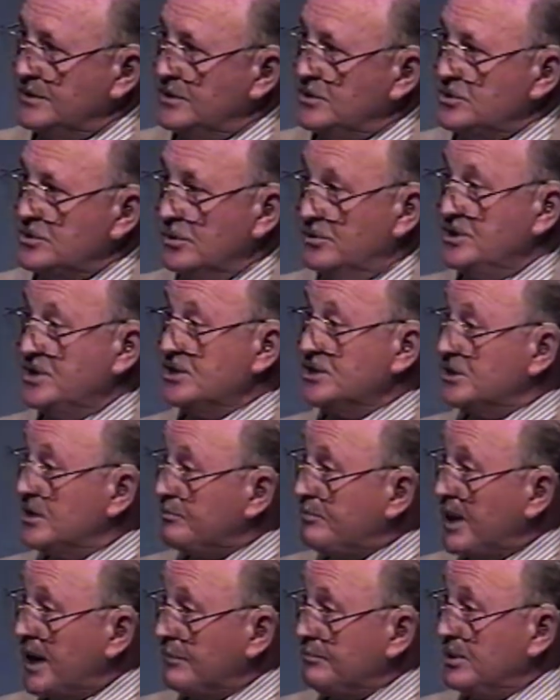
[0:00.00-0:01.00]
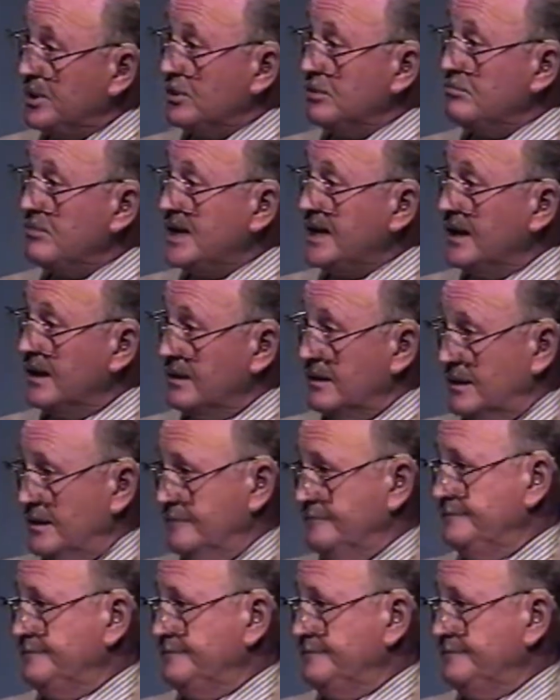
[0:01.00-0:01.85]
What so happens? this is a popular myth.